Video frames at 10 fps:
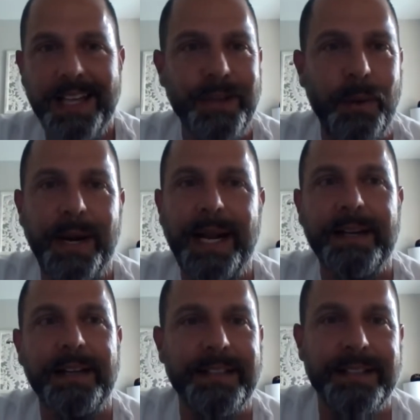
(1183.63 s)
so i went out
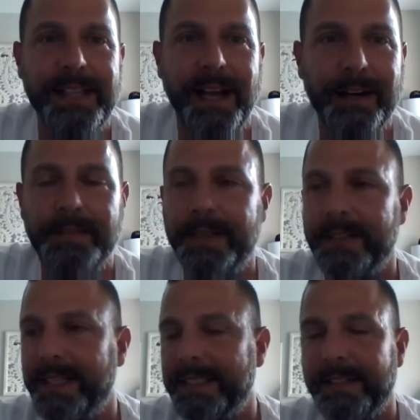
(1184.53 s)
onto the soccer
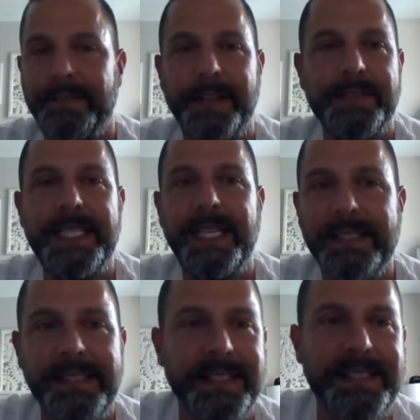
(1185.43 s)
field as a
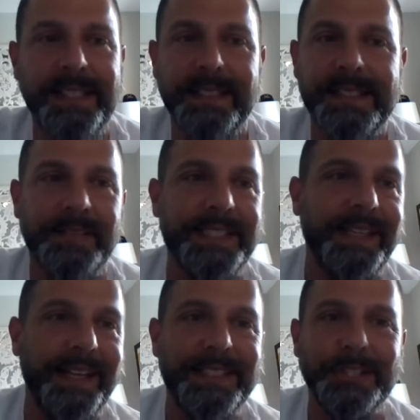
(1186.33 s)
15 16
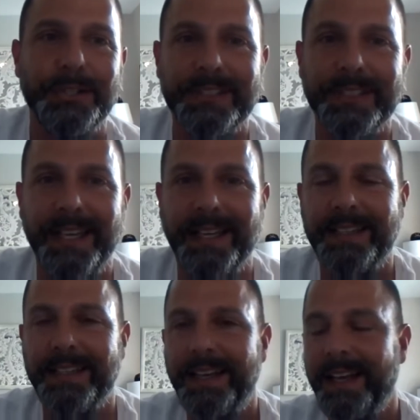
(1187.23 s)
17 18 year old kid